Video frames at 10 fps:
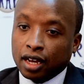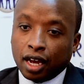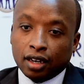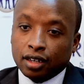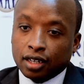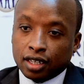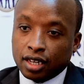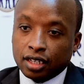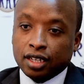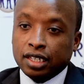and in
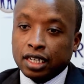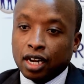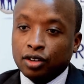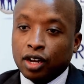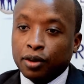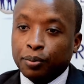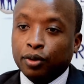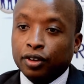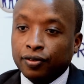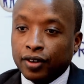such a scenario, an
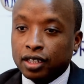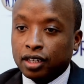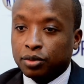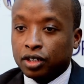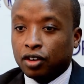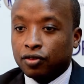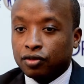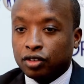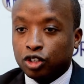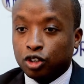employee finds themselves
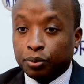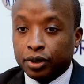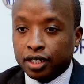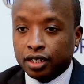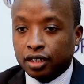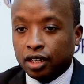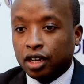jobless.